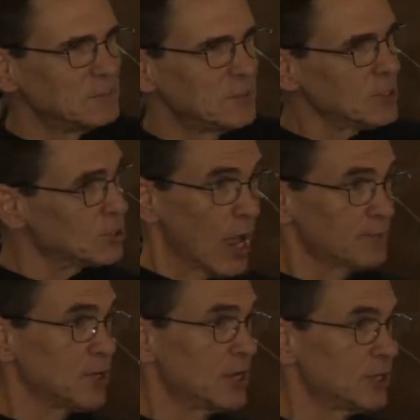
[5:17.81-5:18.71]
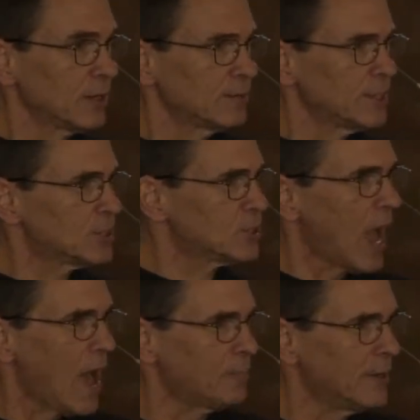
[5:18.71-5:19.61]
Just stop judging. Just
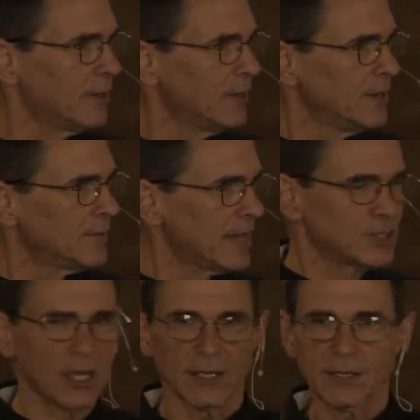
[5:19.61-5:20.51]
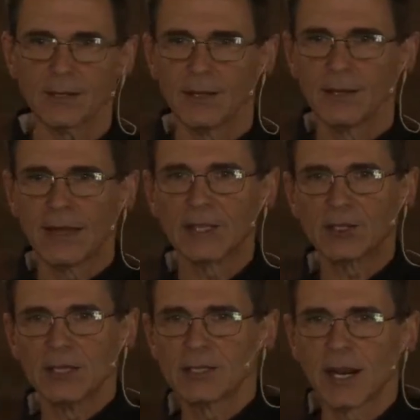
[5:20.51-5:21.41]
stop. That's it. That's
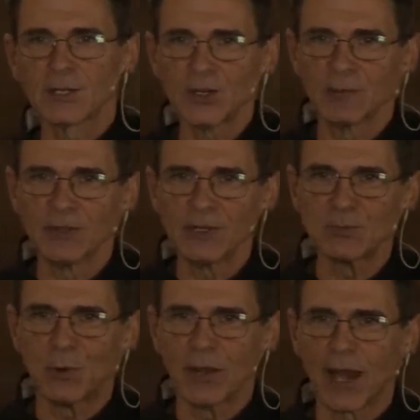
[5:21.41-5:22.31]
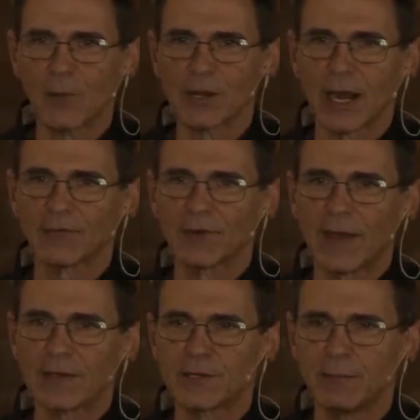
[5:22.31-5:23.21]
the entire sermon this morning. I would like for
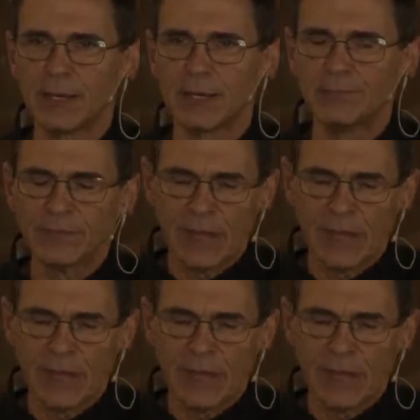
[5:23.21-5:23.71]
that to be.